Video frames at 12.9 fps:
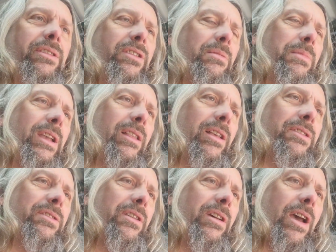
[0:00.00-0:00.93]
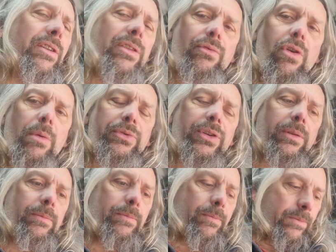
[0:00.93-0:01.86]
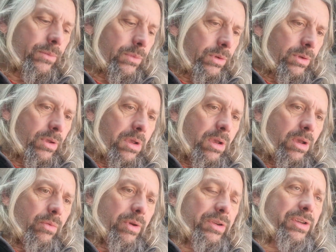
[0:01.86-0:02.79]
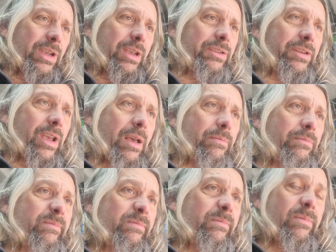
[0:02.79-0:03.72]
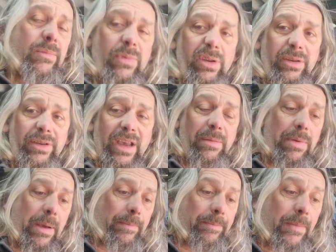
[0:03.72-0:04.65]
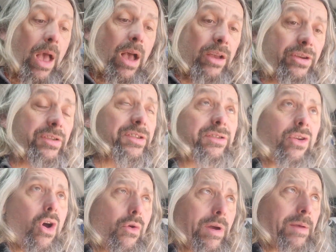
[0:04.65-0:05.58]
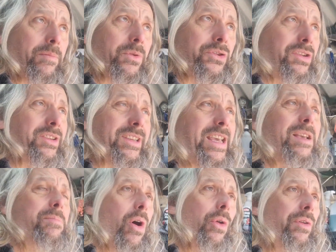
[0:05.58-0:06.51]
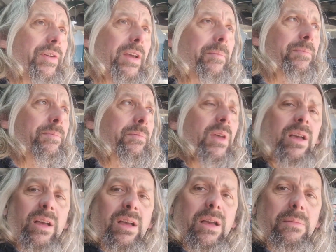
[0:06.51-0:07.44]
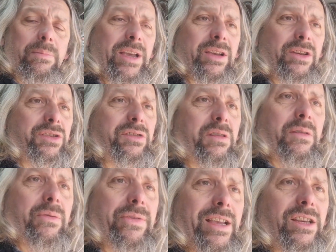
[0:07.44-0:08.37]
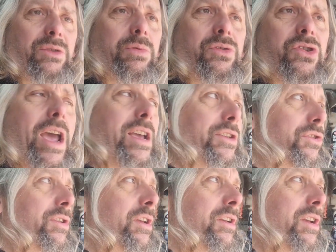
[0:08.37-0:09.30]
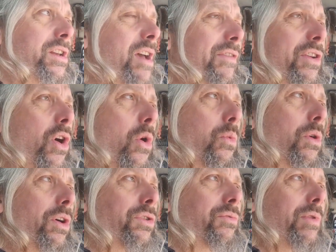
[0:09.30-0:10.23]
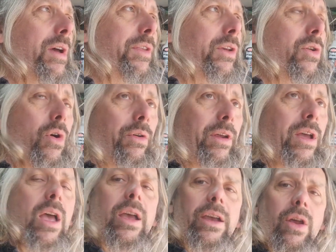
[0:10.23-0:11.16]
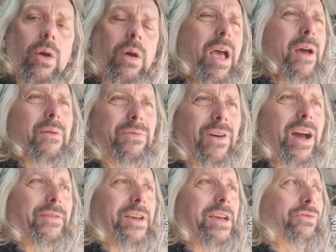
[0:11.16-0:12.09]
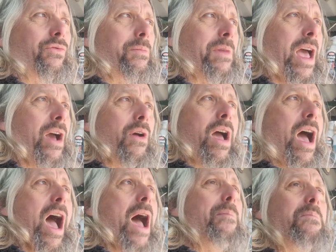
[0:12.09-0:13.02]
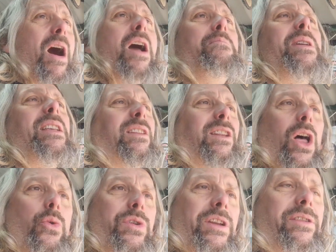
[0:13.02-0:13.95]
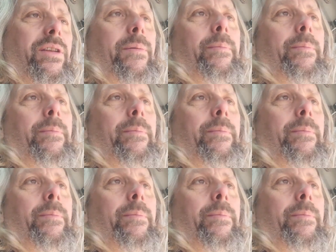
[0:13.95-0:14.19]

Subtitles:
to me last night another option, which is just keep it. Just store it. Just keep hold of it. Because things will change. You never know what's around the corner. You know, 5 years from now, I might be loaded.